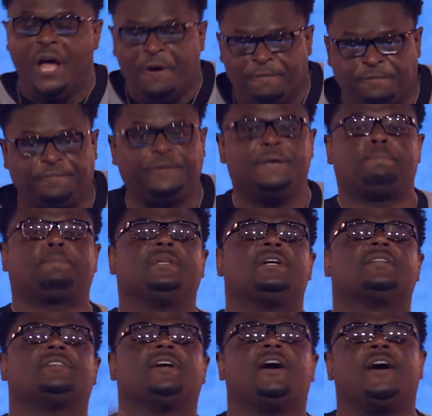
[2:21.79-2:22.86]
flipped
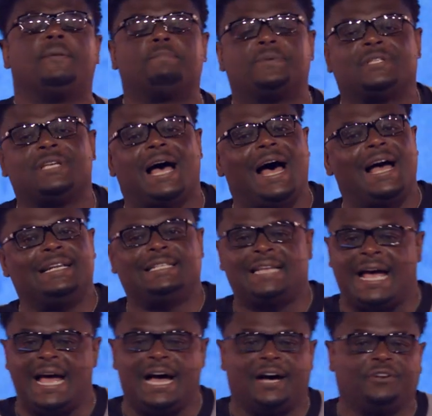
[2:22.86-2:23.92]
us upside
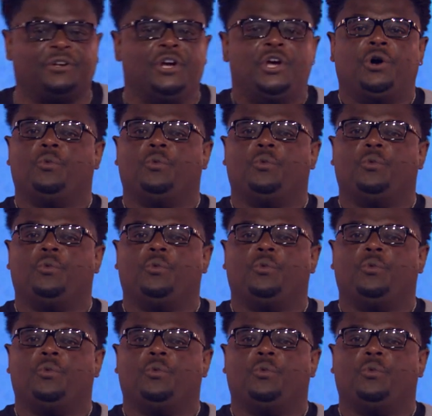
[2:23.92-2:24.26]
down.